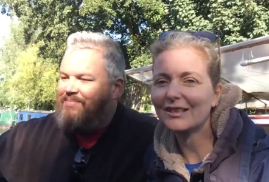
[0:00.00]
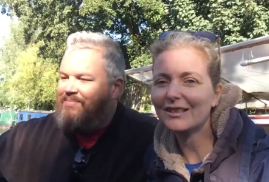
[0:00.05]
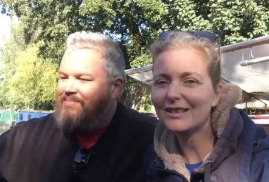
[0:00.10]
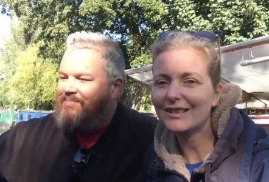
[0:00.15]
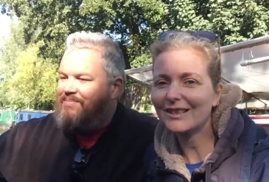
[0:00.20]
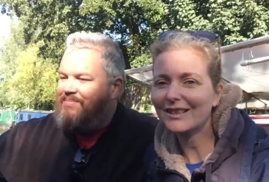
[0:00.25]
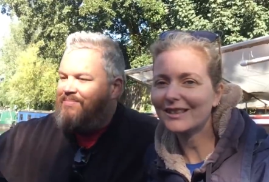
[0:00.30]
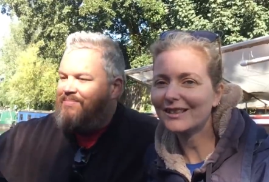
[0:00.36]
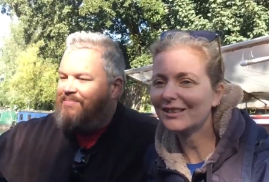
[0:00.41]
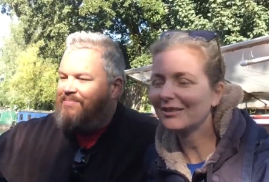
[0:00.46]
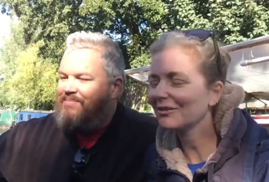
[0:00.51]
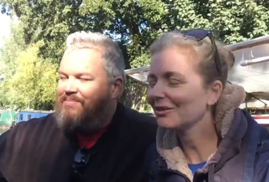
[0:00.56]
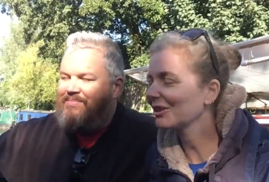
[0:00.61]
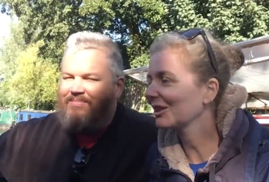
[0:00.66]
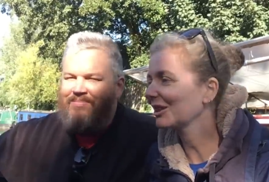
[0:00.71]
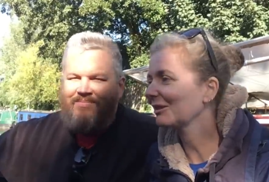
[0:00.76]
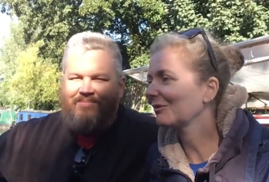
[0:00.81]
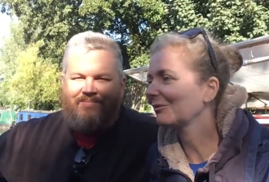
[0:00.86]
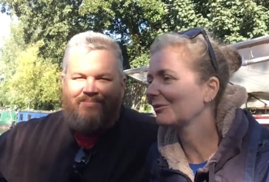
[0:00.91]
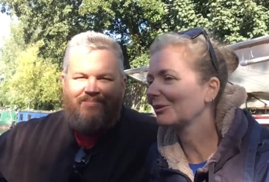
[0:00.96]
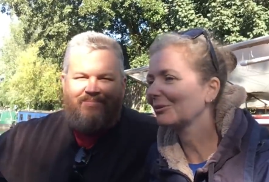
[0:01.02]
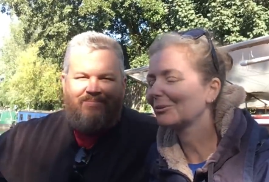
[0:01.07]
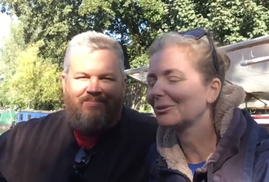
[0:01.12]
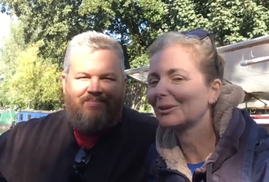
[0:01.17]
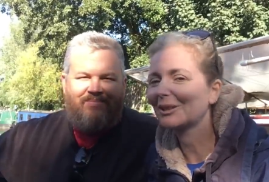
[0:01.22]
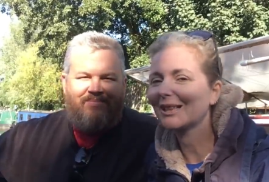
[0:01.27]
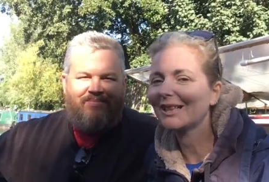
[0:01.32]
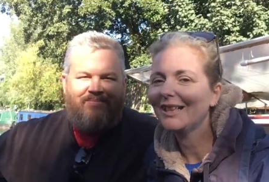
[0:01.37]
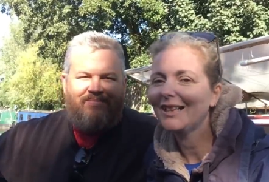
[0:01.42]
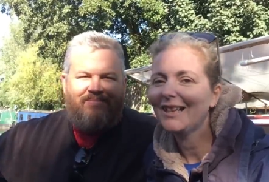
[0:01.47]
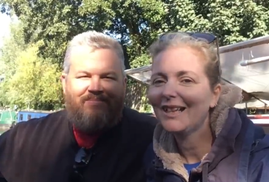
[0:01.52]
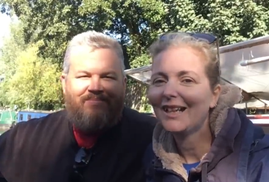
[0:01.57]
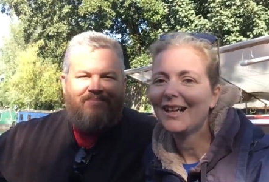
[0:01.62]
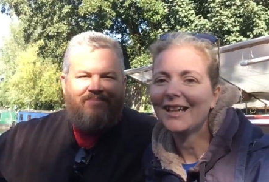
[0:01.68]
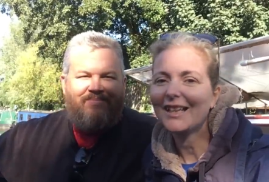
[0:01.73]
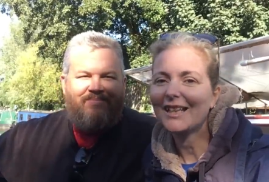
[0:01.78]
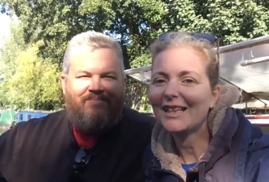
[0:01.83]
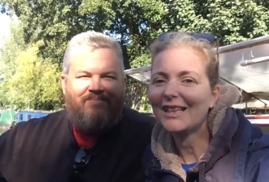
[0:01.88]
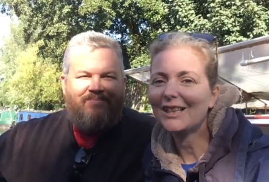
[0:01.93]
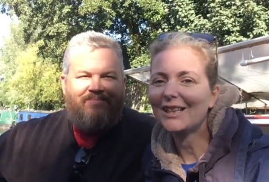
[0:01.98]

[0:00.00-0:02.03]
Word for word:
Speaker 1: are you taking your chicken for a walk? And they